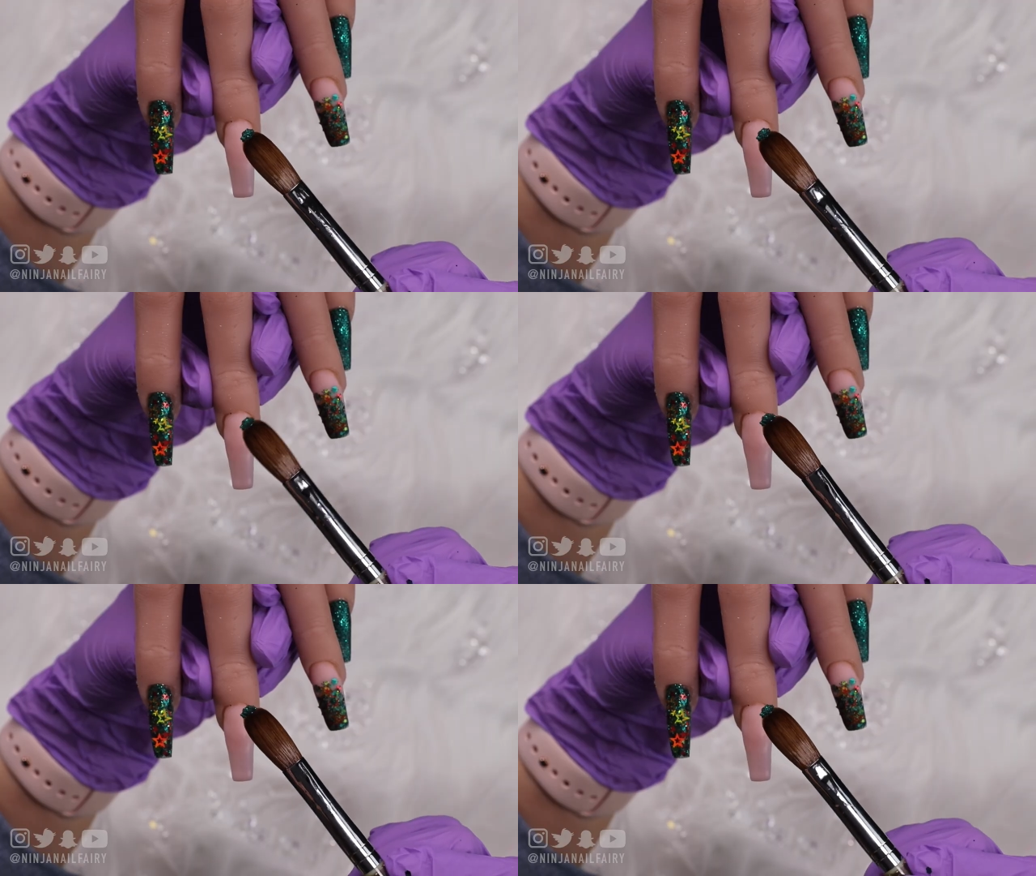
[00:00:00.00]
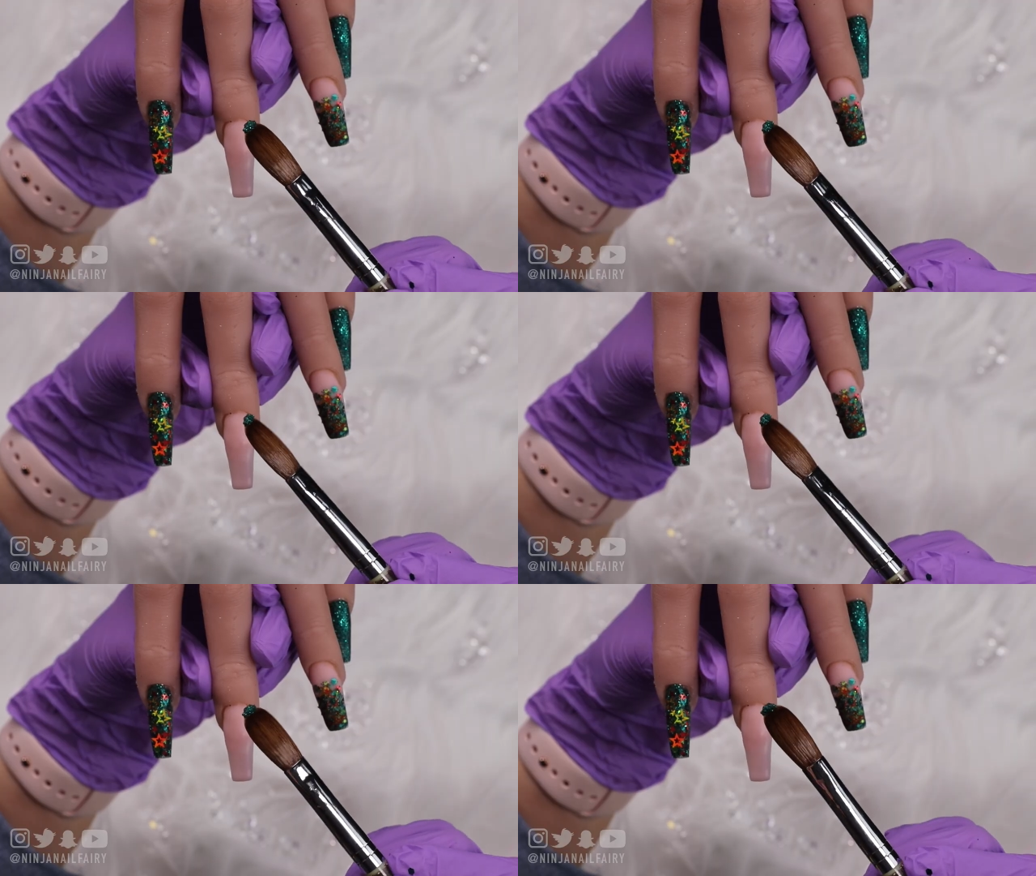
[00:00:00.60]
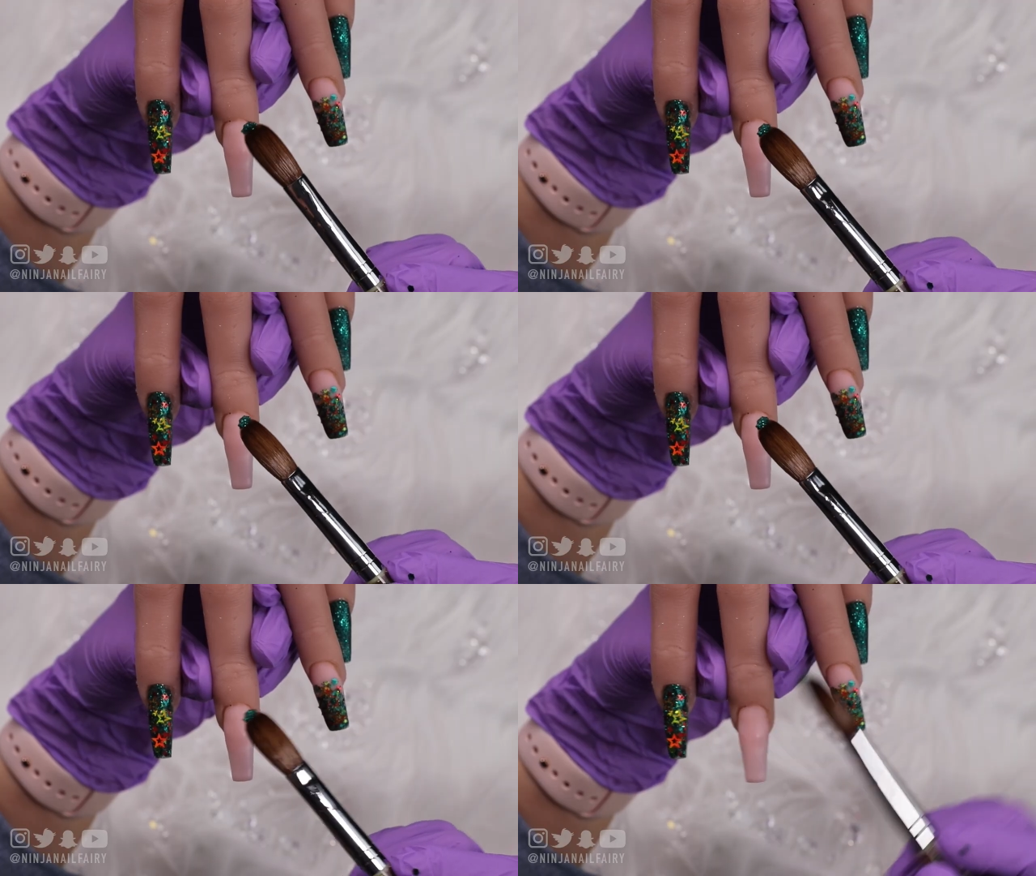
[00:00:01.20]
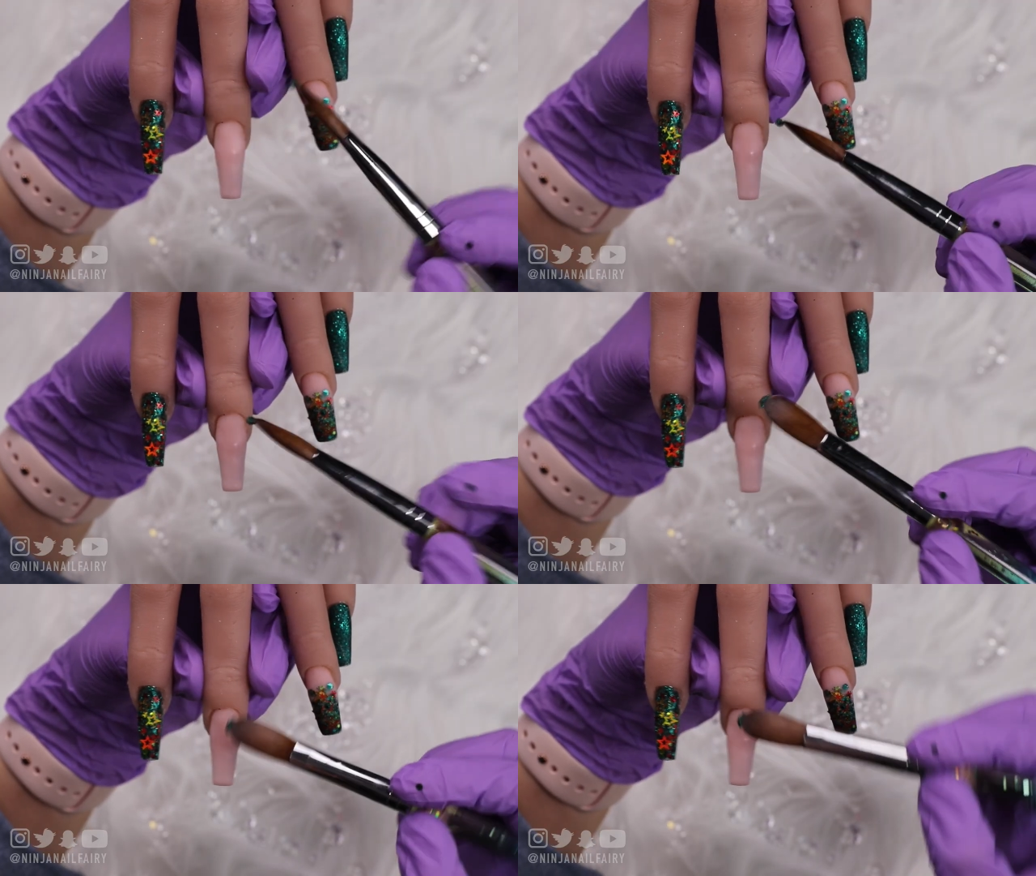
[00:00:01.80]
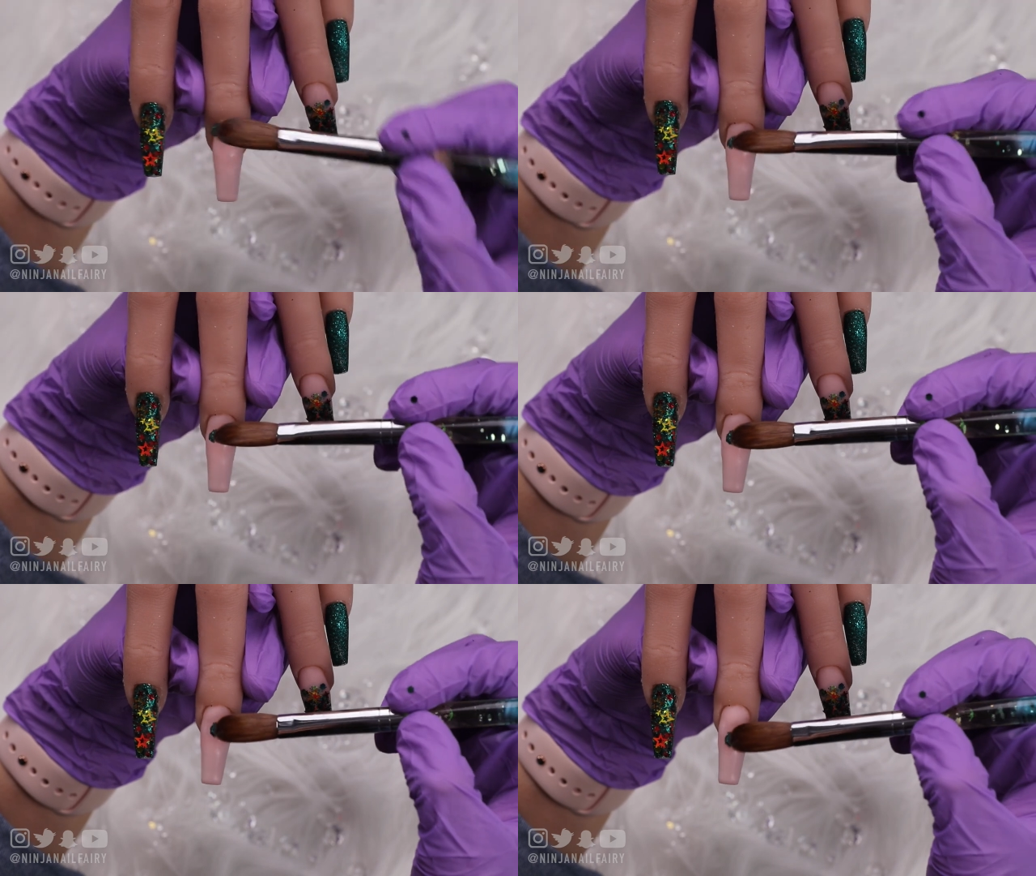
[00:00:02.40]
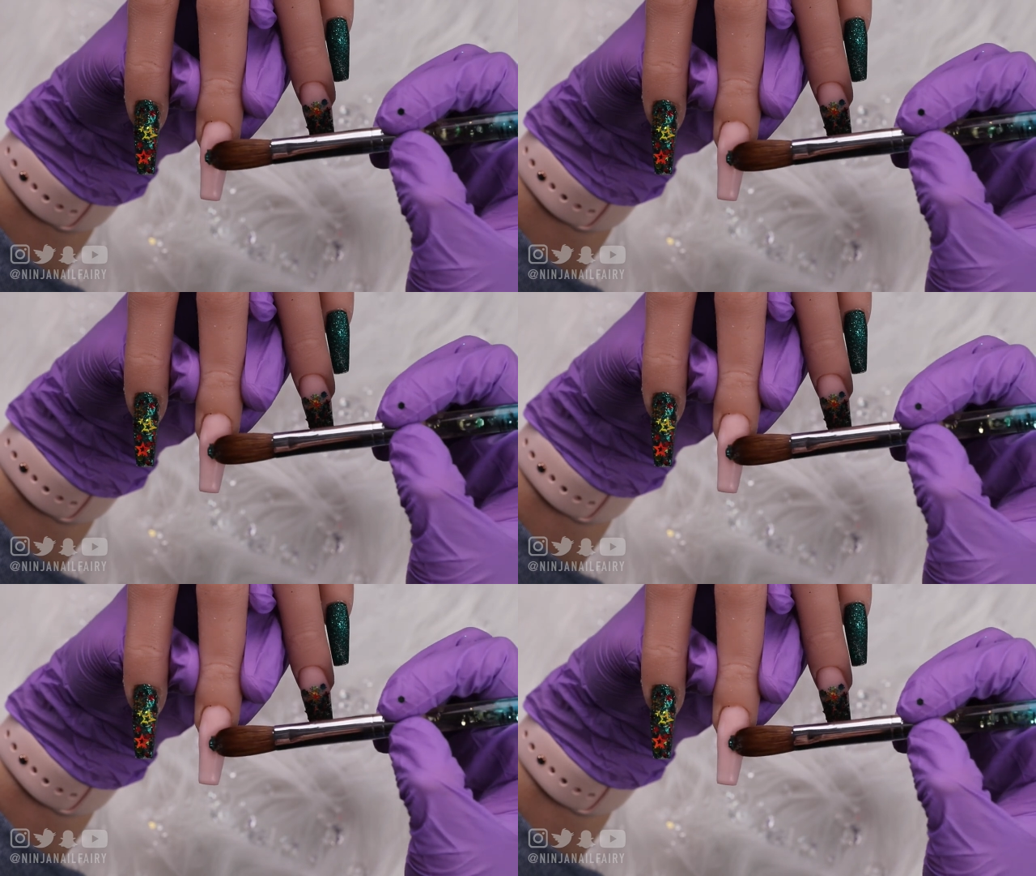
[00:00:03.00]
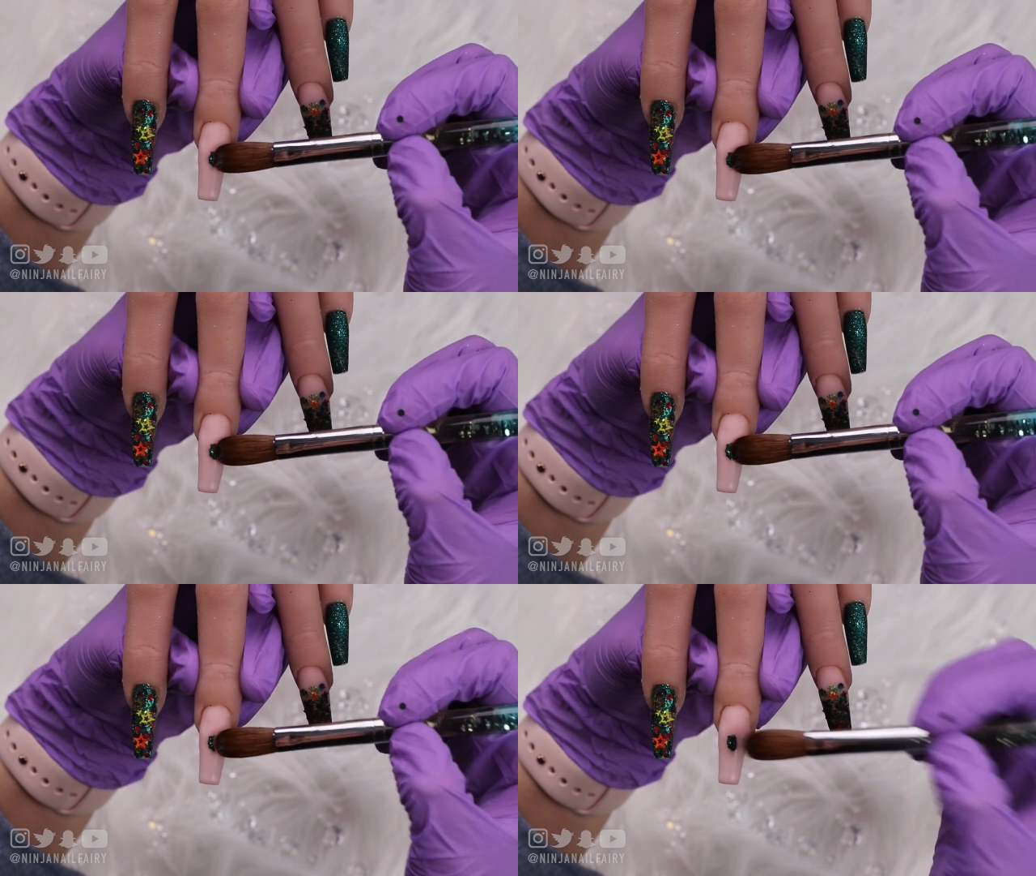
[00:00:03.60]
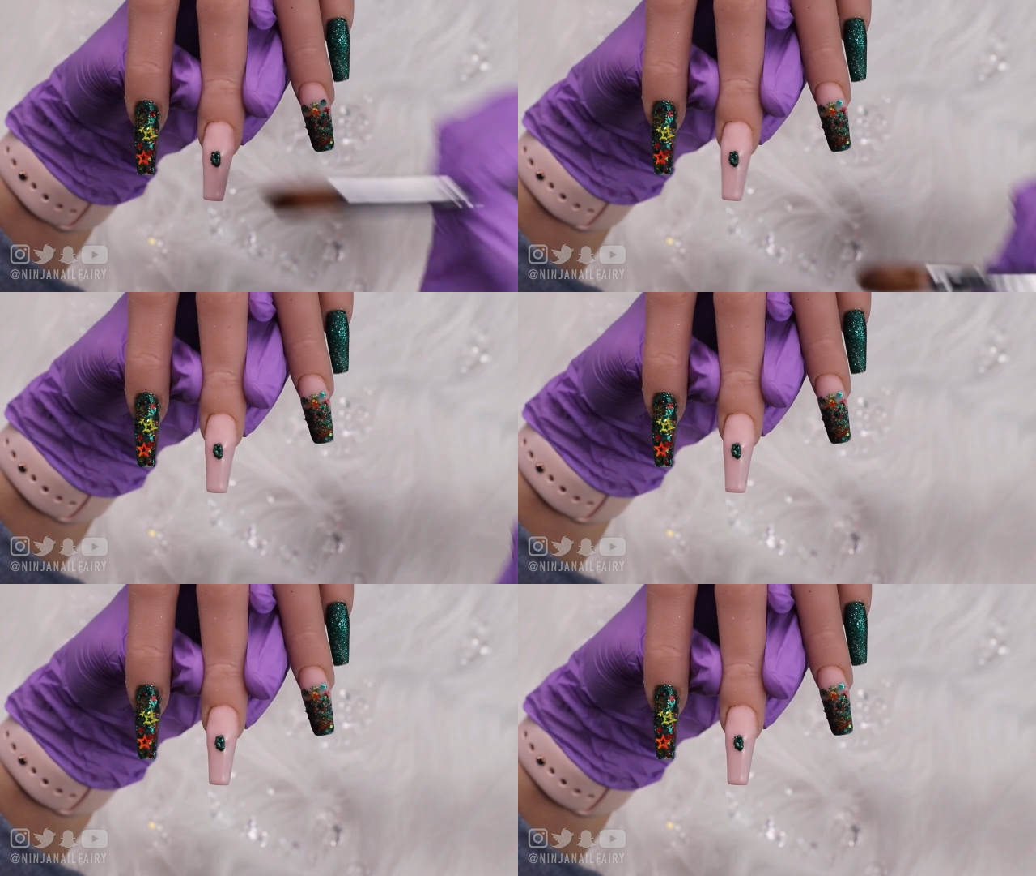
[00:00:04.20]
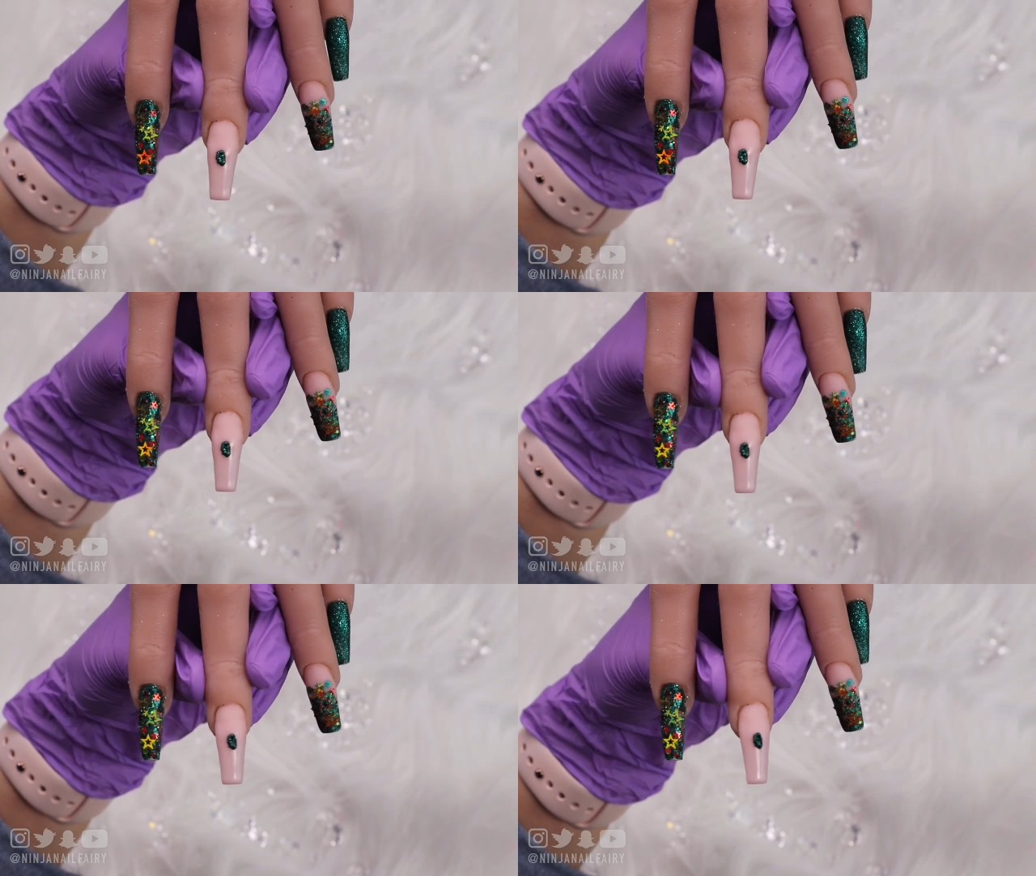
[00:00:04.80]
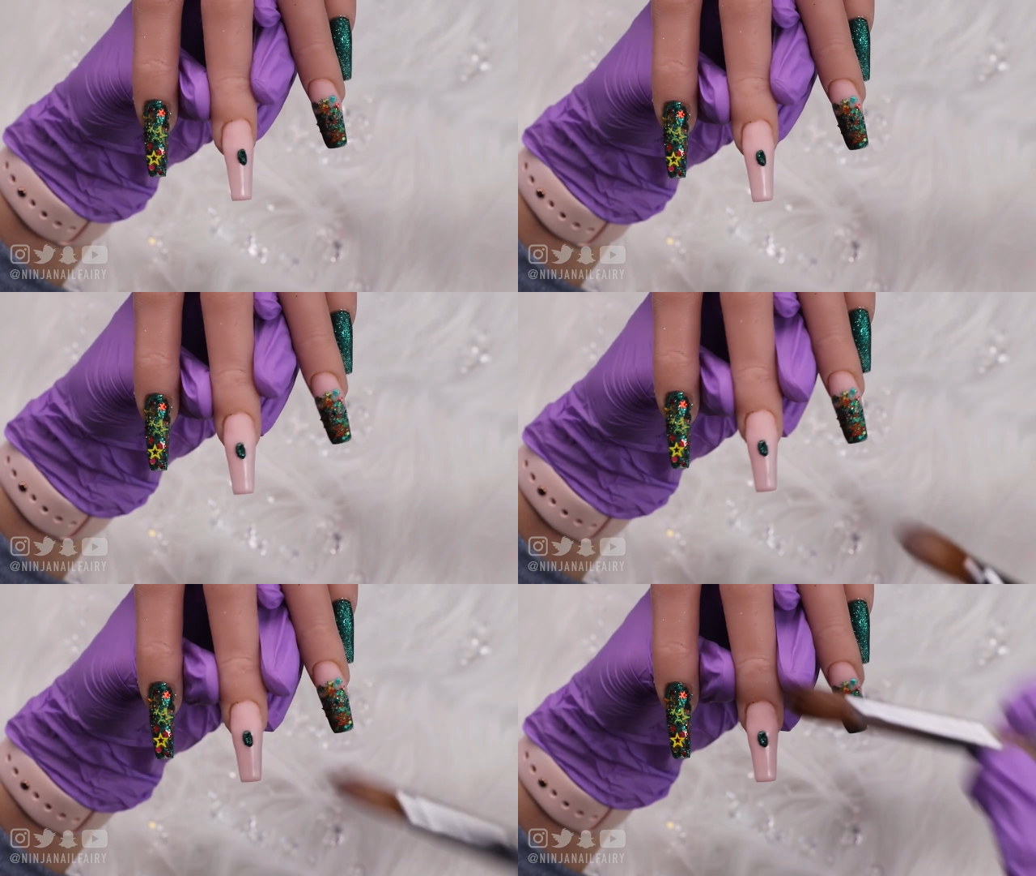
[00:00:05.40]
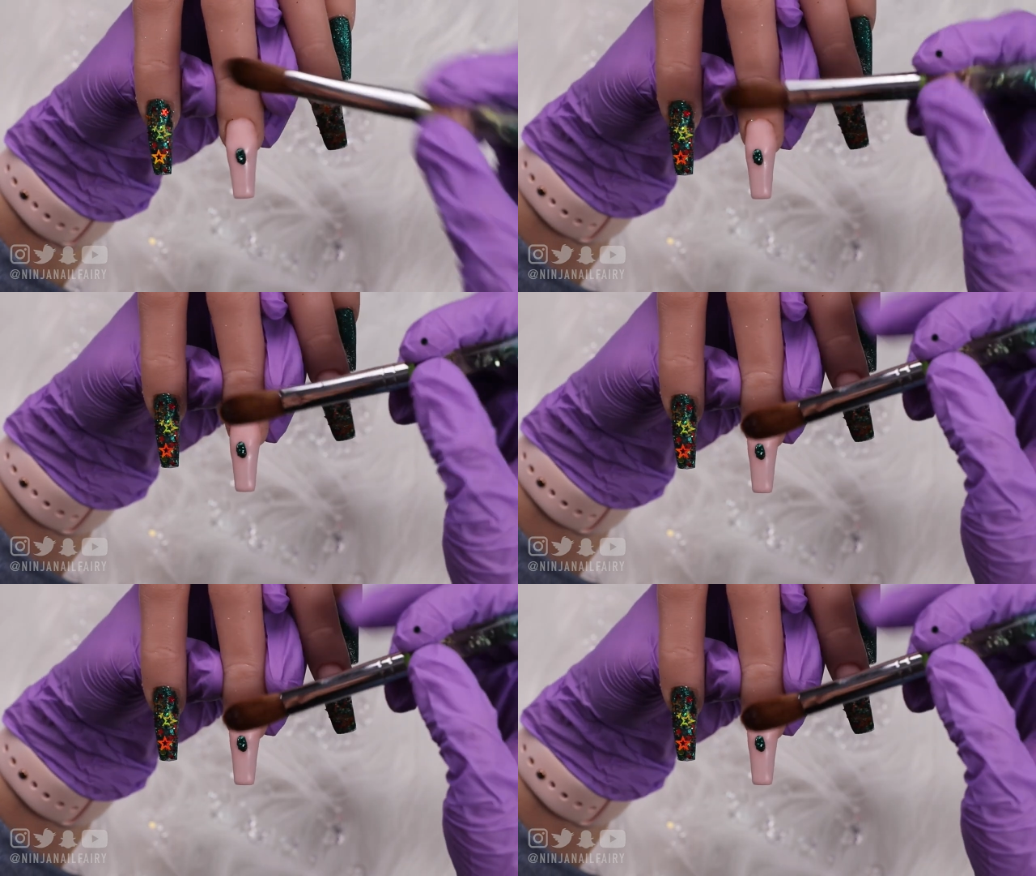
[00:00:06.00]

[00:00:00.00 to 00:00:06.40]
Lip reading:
[unreadable: no face in view]